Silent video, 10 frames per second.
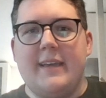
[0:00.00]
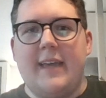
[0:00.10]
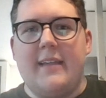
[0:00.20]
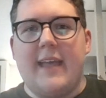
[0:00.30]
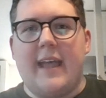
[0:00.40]

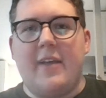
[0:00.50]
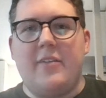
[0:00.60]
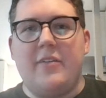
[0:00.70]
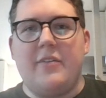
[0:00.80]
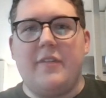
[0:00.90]
And that
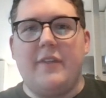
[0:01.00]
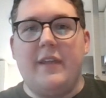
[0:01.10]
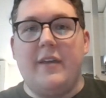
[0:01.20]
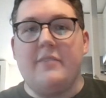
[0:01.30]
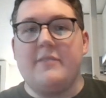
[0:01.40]
concludes our
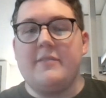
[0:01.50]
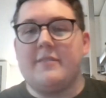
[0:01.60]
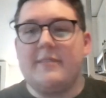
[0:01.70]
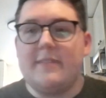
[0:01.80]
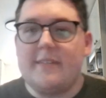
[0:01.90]
video.
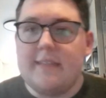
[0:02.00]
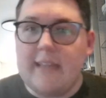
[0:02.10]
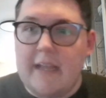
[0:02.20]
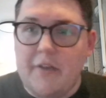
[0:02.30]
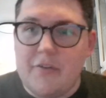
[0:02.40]

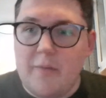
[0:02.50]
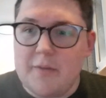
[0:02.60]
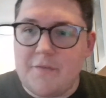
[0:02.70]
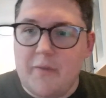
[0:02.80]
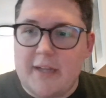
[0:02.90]
Thank you so
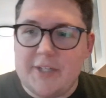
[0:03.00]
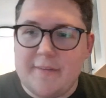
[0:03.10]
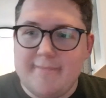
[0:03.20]
much for watching.